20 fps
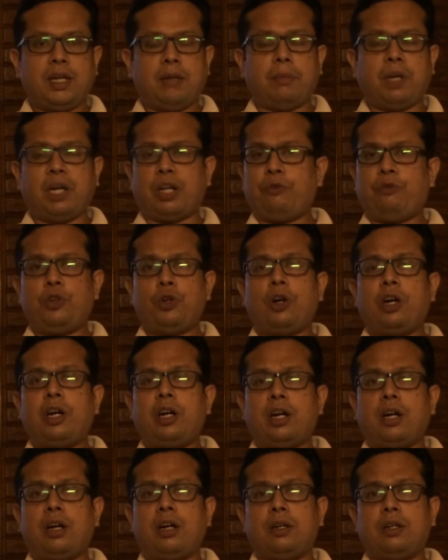but if you
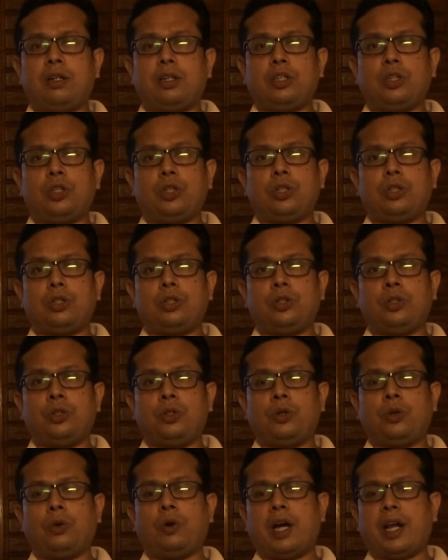are
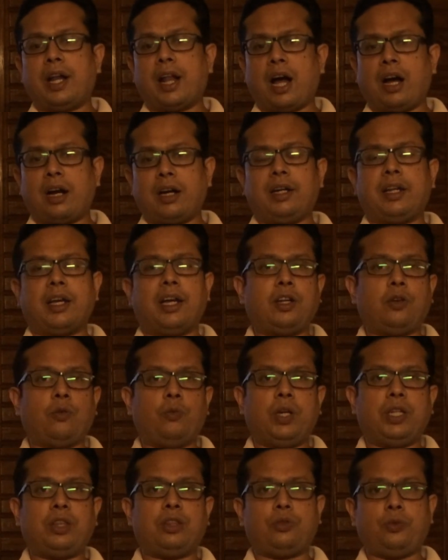an architect
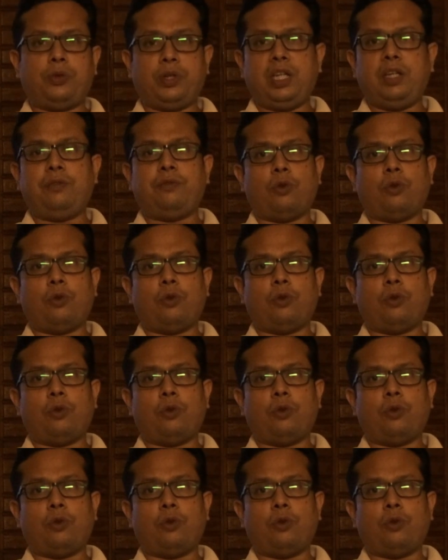with 3,